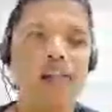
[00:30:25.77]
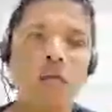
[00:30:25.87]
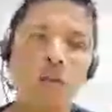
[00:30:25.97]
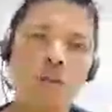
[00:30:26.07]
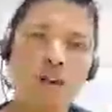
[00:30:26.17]

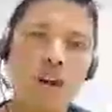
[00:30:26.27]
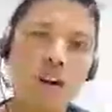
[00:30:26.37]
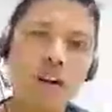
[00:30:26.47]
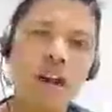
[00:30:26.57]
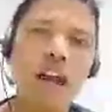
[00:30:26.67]
During
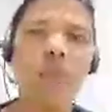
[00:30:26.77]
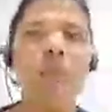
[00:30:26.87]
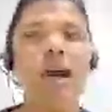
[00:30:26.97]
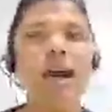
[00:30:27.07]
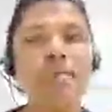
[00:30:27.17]
hot
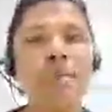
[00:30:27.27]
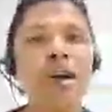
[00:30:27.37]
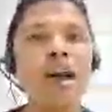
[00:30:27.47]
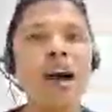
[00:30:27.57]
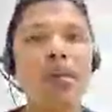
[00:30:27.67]
time,
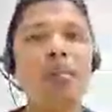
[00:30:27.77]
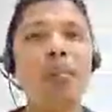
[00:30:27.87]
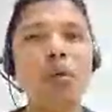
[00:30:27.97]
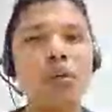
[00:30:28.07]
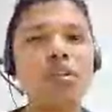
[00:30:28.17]
animals are
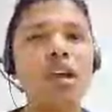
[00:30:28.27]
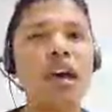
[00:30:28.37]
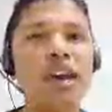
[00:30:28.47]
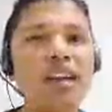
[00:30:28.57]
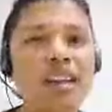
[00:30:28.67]
most
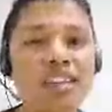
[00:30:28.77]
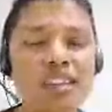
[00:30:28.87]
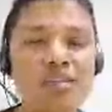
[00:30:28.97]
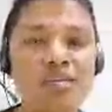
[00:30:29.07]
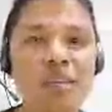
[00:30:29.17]

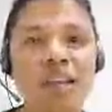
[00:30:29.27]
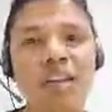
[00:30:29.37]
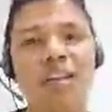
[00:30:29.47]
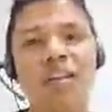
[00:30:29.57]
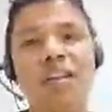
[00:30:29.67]
aggressive
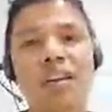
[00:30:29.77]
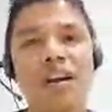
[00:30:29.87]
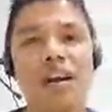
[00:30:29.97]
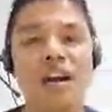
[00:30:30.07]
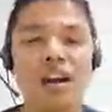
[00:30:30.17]
than
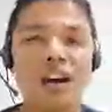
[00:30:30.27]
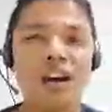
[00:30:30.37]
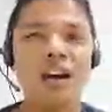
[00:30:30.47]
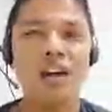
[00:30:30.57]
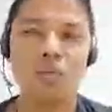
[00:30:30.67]

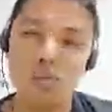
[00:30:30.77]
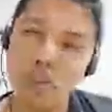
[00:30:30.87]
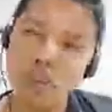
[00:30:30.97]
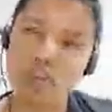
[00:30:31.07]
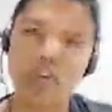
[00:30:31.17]

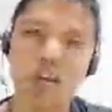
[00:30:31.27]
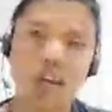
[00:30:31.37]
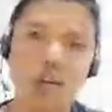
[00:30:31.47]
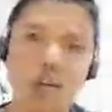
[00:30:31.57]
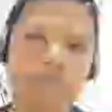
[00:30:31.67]
winter
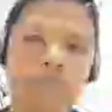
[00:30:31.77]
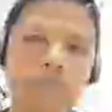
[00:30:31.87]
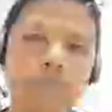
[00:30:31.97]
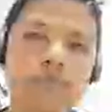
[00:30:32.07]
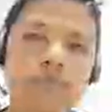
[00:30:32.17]
time.
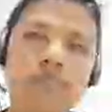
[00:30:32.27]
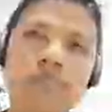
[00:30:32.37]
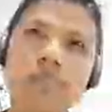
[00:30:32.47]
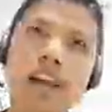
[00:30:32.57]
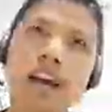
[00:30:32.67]

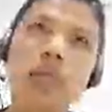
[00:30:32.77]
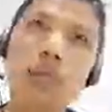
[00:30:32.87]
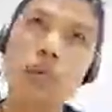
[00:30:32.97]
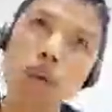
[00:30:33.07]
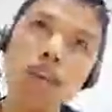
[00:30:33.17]
And
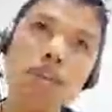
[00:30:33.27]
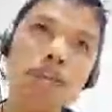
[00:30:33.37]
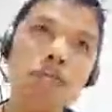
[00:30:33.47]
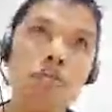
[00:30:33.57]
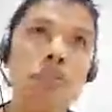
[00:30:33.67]
we
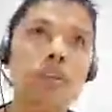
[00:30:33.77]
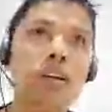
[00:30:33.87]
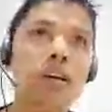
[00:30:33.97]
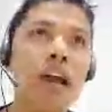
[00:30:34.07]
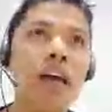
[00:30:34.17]
went into the
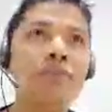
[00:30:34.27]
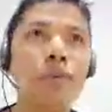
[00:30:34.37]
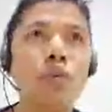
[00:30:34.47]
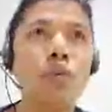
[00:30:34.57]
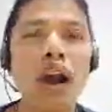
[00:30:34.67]
jungle
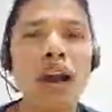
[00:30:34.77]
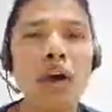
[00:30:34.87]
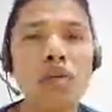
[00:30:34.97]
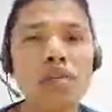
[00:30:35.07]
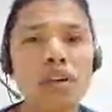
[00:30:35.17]
after 1
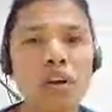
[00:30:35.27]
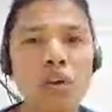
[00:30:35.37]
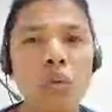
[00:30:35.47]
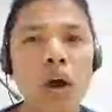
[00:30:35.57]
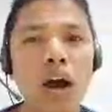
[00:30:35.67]
hour
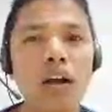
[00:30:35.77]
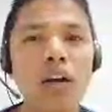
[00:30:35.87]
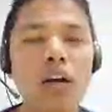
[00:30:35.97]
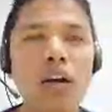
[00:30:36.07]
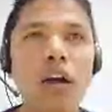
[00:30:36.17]
jungle walk.
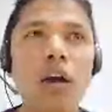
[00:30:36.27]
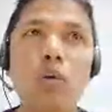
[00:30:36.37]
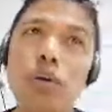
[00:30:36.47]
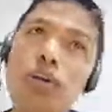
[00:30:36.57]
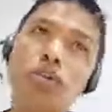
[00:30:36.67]

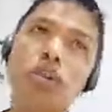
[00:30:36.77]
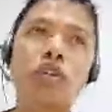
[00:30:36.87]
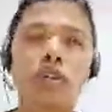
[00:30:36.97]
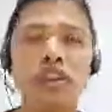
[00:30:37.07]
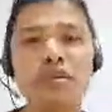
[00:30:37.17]
We did
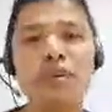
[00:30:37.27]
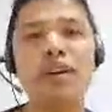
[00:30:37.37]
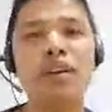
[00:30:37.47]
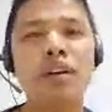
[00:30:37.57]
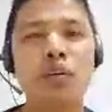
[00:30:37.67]
not know,
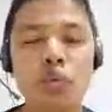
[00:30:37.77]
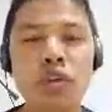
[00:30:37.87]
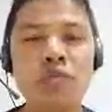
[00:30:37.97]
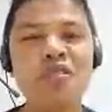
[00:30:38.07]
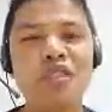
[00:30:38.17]
even
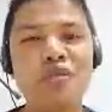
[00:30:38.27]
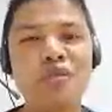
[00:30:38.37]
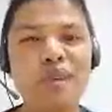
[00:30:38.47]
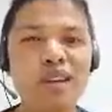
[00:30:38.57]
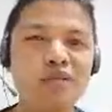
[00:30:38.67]
we feel
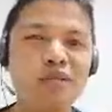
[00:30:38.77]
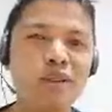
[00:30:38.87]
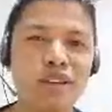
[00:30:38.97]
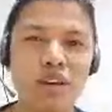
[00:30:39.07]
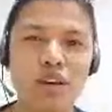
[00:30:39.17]

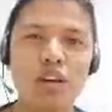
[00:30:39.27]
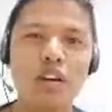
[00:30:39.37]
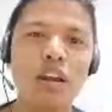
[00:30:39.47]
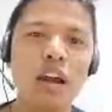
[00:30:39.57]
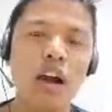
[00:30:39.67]
very
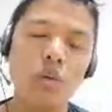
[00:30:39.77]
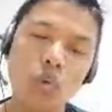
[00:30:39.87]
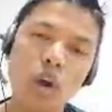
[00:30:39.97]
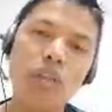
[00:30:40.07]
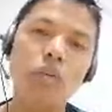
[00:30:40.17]
hot and
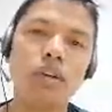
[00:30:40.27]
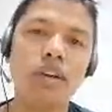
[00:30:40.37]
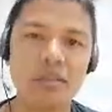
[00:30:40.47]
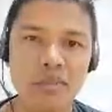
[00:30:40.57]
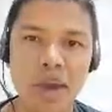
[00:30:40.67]
we want to
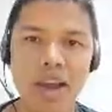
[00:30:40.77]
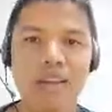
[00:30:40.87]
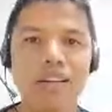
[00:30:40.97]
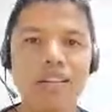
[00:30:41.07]
get back.